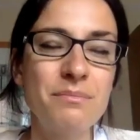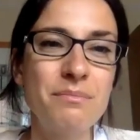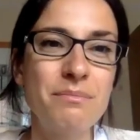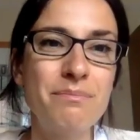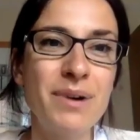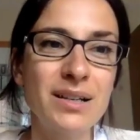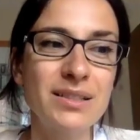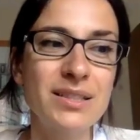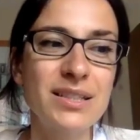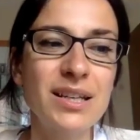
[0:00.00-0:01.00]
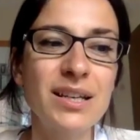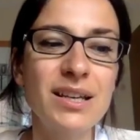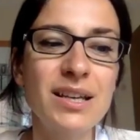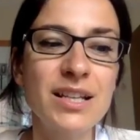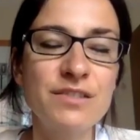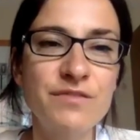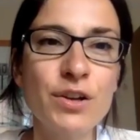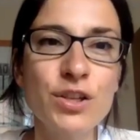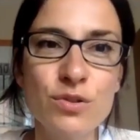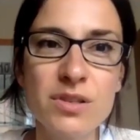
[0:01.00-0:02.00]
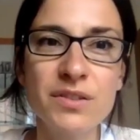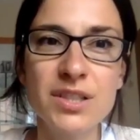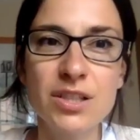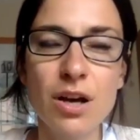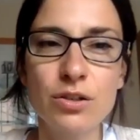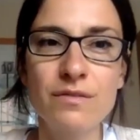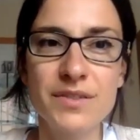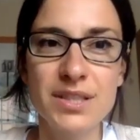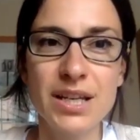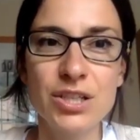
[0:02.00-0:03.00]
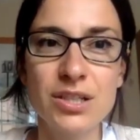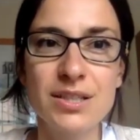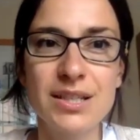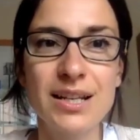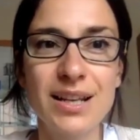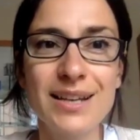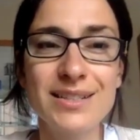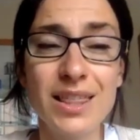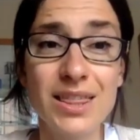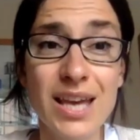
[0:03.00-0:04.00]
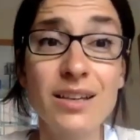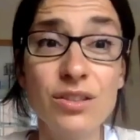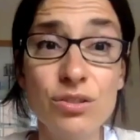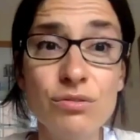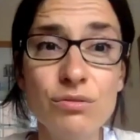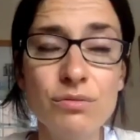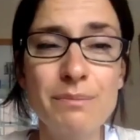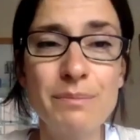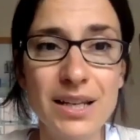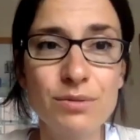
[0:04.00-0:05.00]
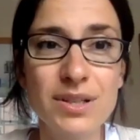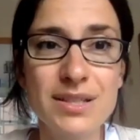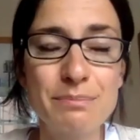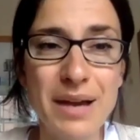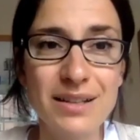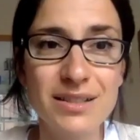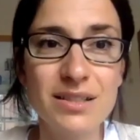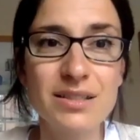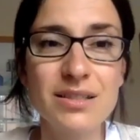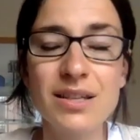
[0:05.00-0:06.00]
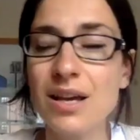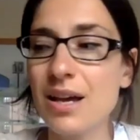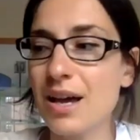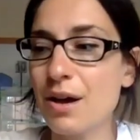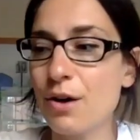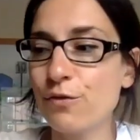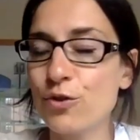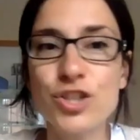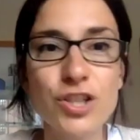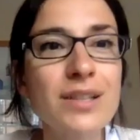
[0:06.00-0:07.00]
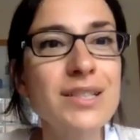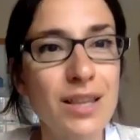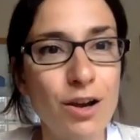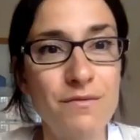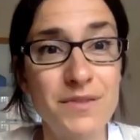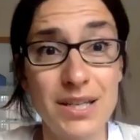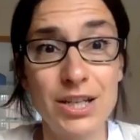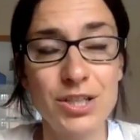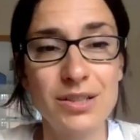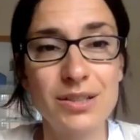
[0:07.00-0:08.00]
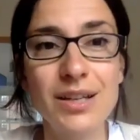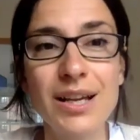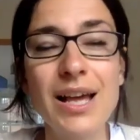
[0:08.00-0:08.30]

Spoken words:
But it's very useful to start conversations. And I'd like to thank you and Bilingualism Matters for starting the conversation.